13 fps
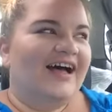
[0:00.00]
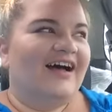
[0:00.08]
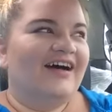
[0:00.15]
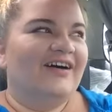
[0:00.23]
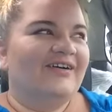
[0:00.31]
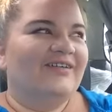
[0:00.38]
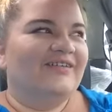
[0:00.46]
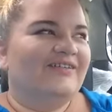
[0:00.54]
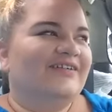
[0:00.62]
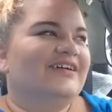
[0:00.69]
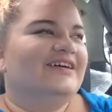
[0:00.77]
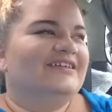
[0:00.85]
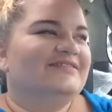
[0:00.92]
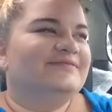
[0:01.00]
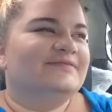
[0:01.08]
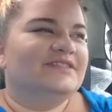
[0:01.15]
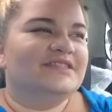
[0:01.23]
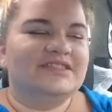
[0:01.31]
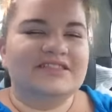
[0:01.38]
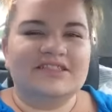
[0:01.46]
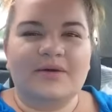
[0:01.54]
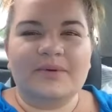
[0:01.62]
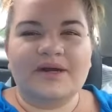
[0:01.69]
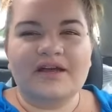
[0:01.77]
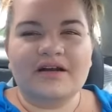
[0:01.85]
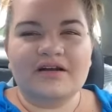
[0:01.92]
oh, uh, so I'm
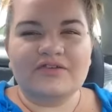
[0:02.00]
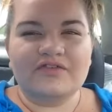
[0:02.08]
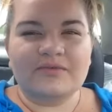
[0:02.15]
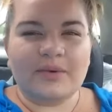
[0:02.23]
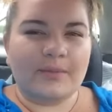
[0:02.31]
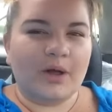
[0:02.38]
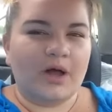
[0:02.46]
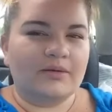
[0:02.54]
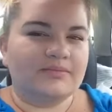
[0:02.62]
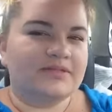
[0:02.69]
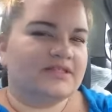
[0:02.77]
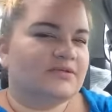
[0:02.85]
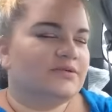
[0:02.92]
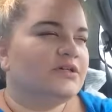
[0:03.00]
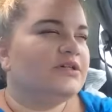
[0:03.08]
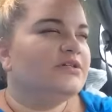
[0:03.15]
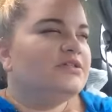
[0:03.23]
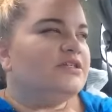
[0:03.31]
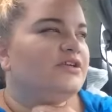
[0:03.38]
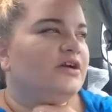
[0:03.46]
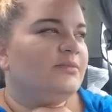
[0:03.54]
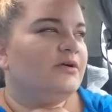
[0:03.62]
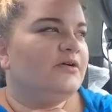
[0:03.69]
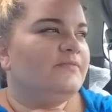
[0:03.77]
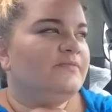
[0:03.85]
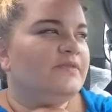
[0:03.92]
gonna head on over to my mom's and we're gonna go see
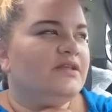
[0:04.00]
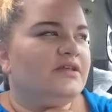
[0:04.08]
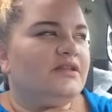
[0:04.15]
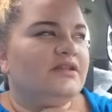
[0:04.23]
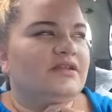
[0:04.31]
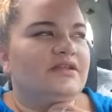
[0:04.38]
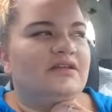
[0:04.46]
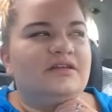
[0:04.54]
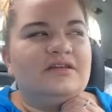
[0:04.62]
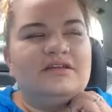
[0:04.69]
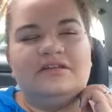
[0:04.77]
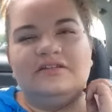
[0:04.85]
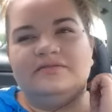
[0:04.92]
grandma. And then,